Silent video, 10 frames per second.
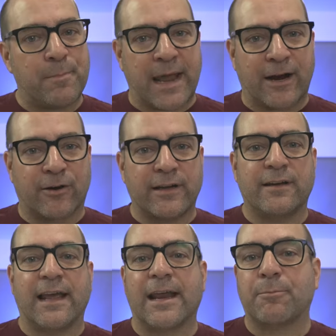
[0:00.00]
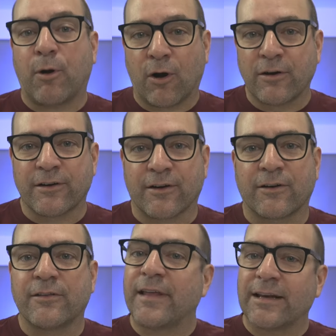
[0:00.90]
parent, and
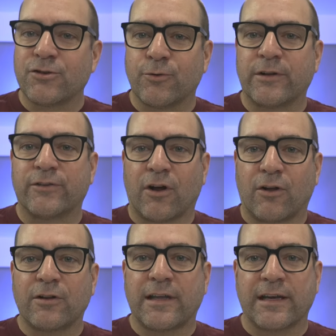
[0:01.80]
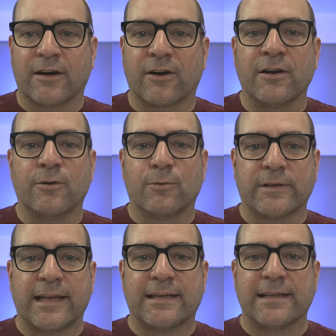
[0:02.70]
partner that enjoys all gear
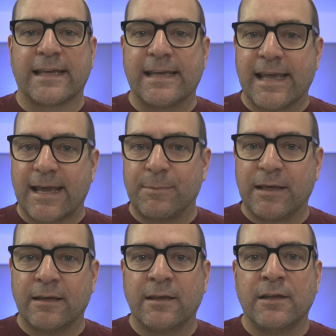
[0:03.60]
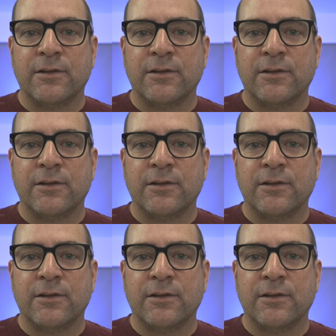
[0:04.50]
related to gaming,